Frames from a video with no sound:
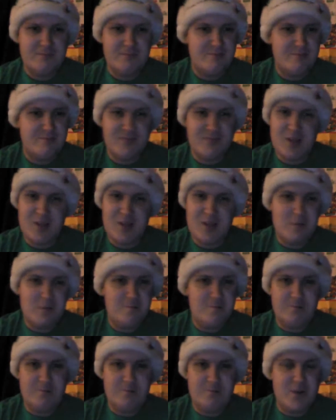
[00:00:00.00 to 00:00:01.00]
so
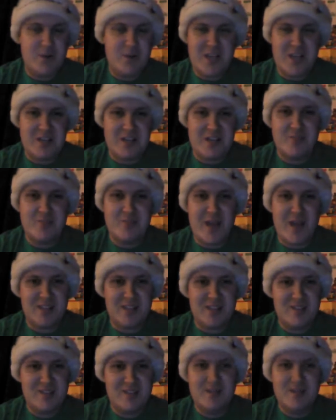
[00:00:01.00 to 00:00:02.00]
what do you
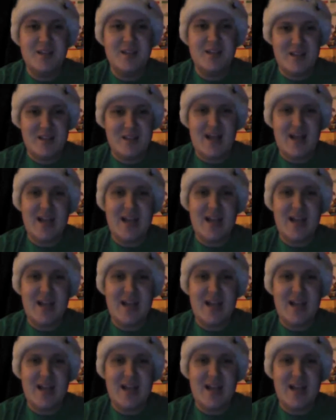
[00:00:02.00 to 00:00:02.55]
expect? I'd